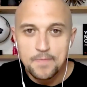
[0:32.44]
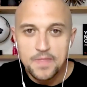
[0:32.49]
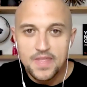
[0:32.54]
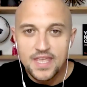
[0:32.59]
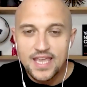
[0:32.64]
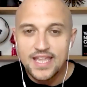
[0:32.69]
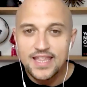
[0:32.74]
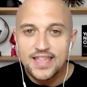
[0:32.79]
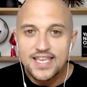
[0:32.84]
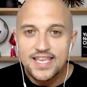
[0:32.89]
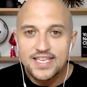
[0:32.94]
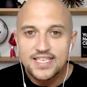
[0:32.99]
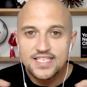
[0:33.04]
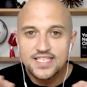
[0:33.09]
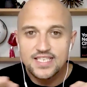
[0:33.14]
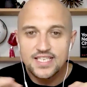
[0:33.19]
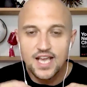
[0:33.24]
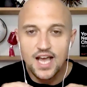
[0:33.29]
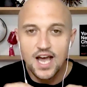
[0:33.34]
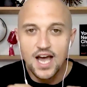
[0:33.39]
In
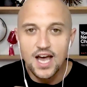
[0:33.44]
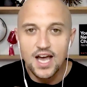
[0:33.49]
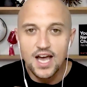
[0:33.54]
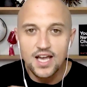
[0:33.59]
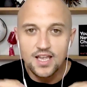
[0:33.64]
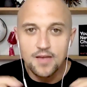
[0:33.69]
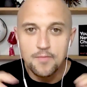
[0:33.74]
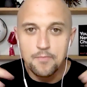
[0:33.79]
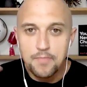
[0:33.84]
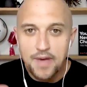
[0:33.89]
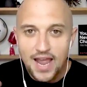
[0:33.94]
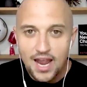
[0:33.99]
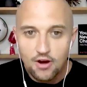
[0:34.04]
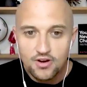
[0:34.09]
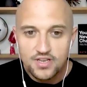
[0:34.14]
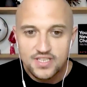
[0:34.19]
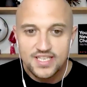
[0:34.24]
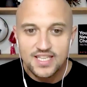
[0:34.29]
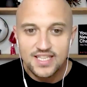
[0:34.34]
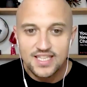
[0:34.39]
this uh,
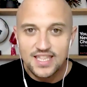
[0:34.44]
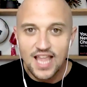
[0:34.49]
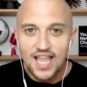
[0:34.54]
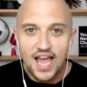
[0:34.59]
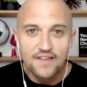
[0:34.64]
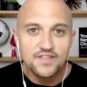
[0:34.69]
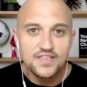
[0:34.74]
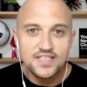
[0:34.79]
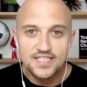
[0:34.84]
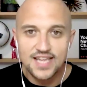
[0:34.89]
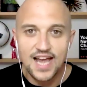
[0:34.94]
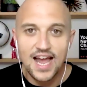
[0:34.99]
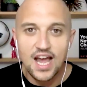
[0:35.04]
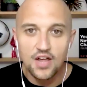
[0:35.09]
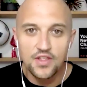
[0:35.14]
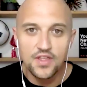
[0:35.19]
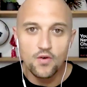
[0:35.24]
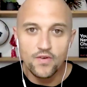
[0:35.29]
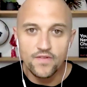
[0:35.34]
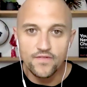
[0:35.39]
comparison lifestyle
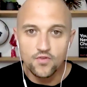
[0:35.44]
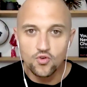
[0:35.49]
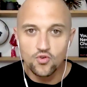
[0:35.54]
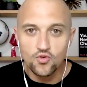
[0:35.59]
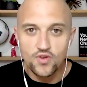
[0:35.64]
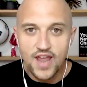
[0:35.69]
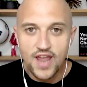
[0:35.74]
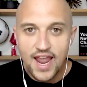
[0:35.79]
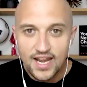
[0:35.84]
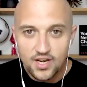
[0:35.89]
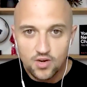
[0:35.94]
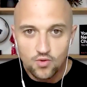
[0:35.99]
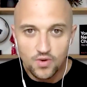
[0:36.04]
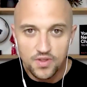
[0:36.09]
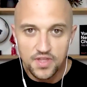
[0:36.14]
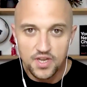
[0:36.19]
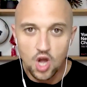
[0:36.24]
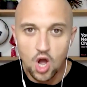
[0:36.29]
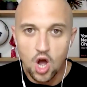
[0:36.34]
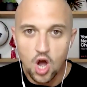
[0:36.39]
that we've created
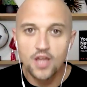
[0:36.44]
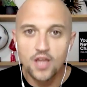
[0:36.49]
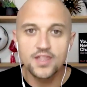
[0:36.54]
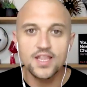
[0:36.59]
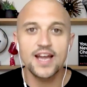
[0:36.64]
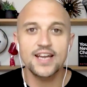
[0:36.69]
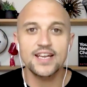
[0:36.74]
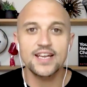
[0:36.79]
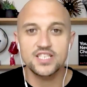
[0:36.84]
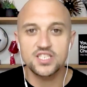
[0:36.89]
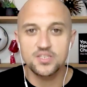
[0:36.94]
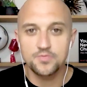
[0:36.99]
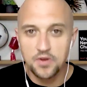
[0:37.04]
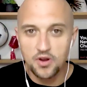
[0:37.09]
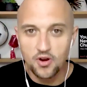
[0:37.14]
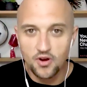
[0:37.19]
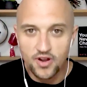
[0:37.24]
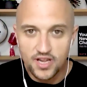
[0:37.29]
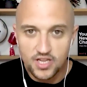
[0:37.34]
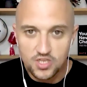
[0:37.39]
with an online
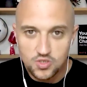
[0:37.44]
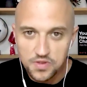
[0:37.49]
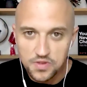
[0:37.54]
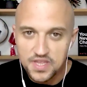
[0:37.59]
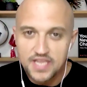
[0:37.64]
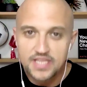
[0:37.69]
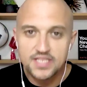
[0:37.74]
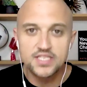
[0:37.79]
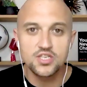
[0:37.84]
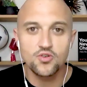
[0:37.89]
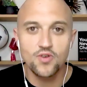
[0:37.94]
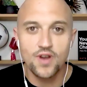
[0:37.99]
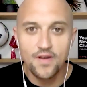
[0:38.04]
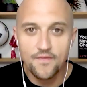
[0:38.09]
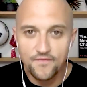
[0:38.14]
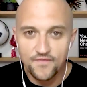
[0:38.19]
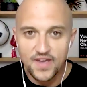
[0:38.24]
experience with Instagram,